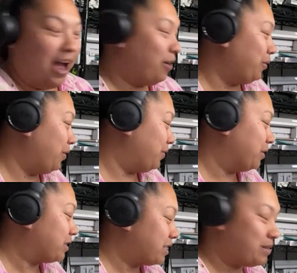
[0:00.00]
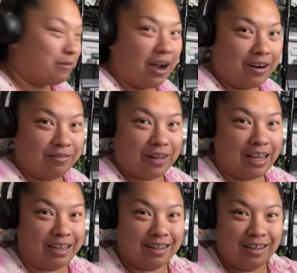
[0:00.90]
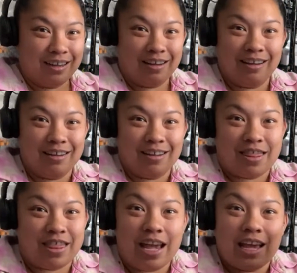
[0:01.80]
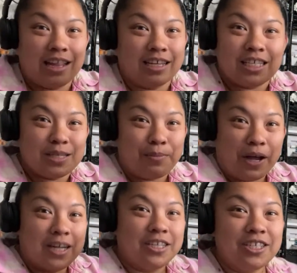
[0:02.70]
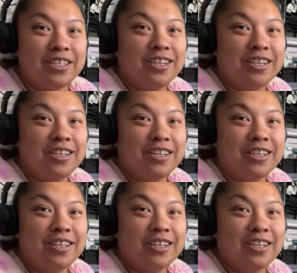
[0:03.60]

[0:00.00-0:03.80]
I don't know if there's like some kind of like thing in this sponge,